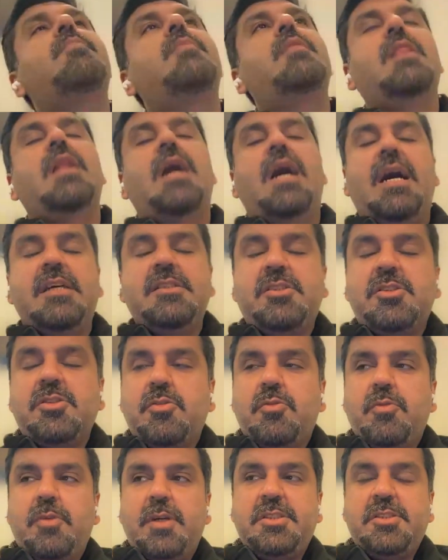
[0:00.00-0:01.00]
last
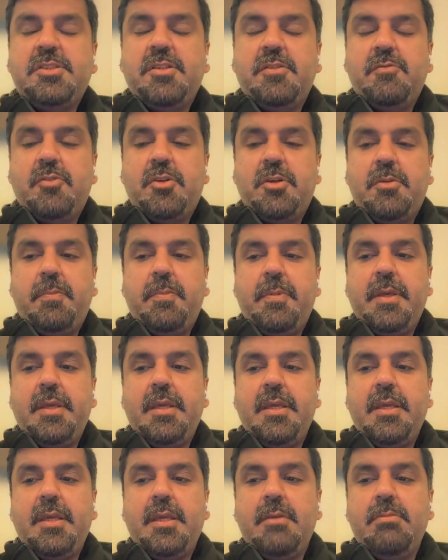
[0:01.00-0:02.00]
question would
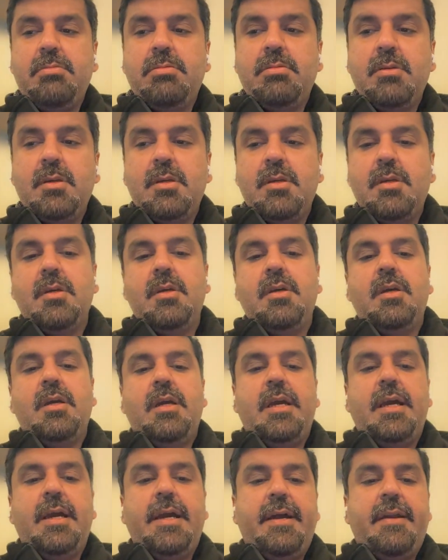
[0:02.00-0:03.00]
be
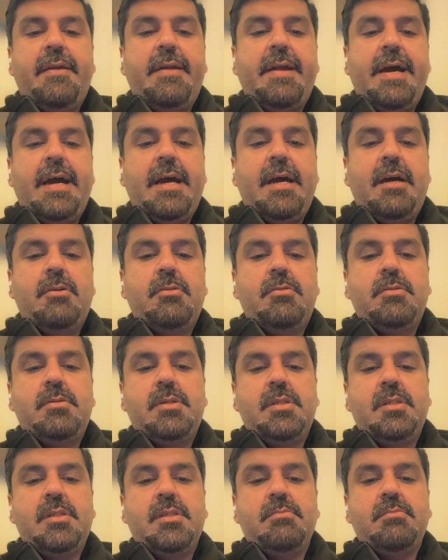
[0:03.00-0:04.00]

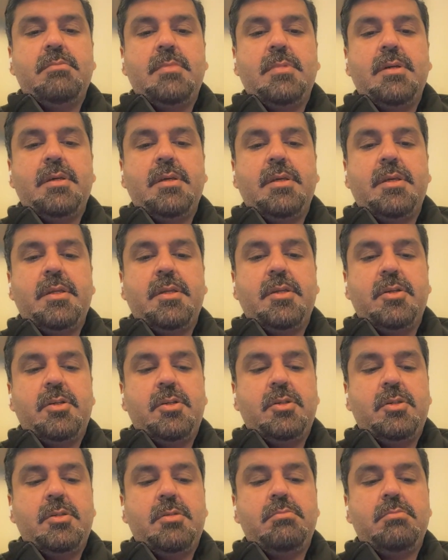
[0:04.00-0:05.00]
around, you
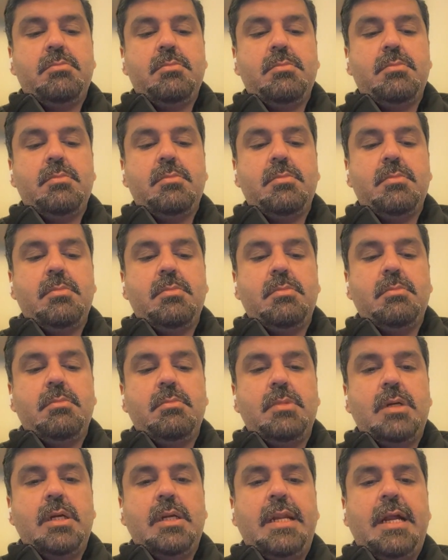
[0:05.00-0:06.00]
know,
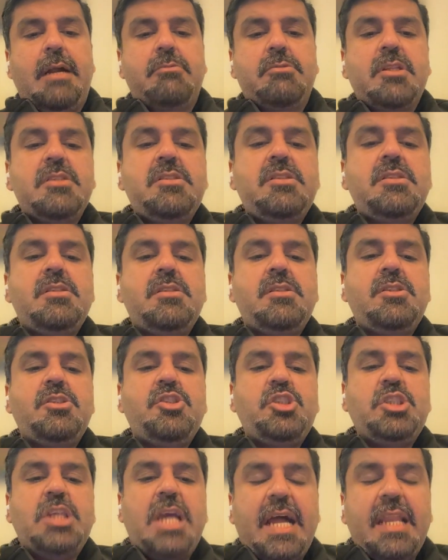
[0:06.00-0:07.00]
around the
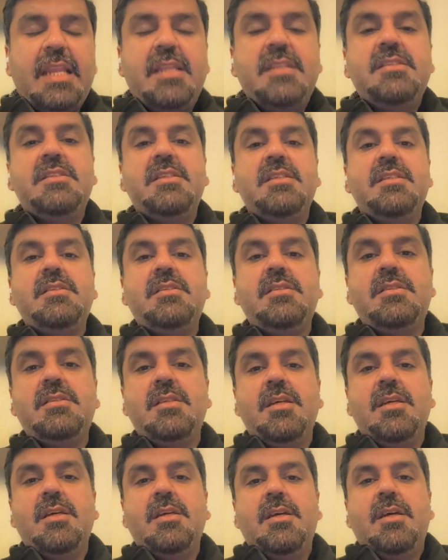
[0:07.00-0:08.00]

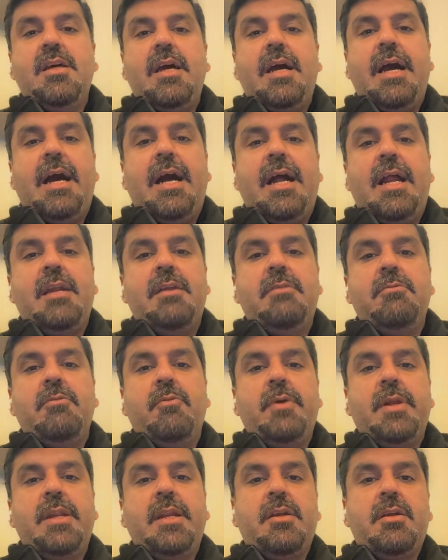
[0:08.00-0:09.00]
challenges. And
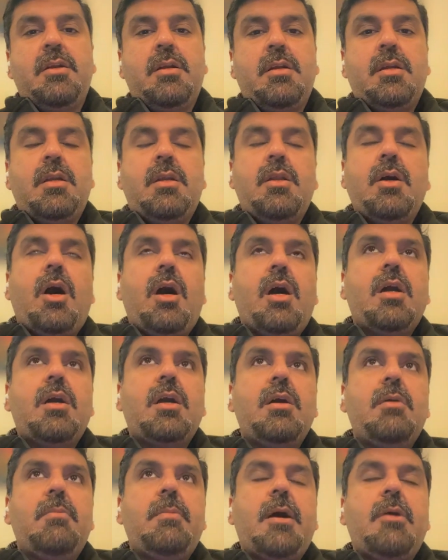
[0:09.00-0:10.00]
when I
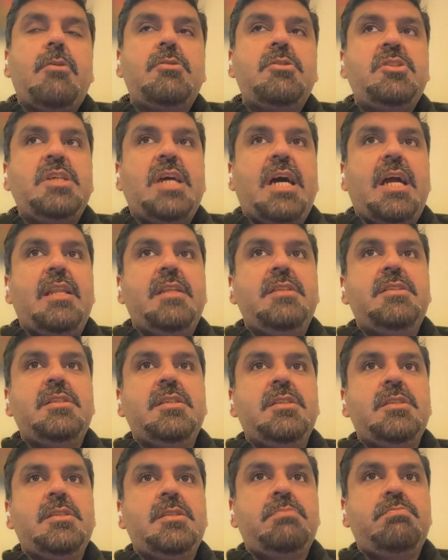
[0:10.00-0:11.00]
talk about
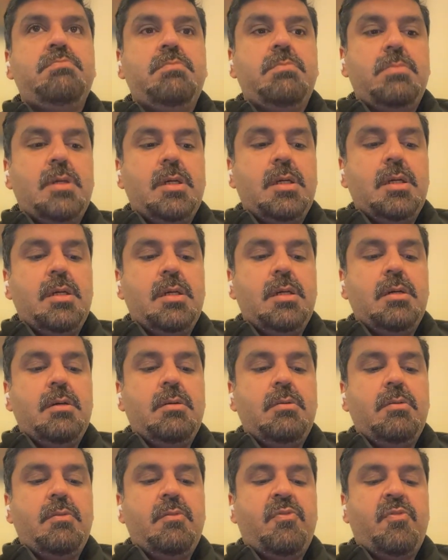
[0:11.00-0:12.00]
challenges uh,
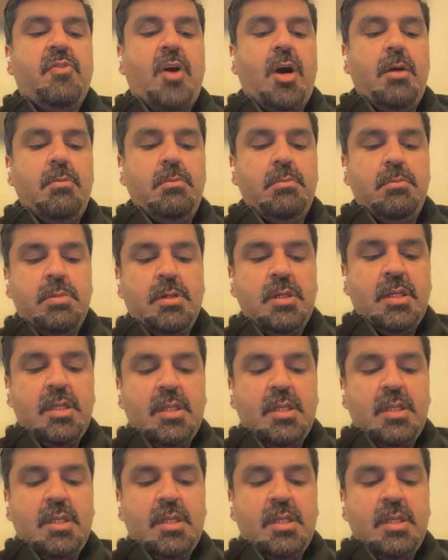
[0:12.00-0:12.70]
from,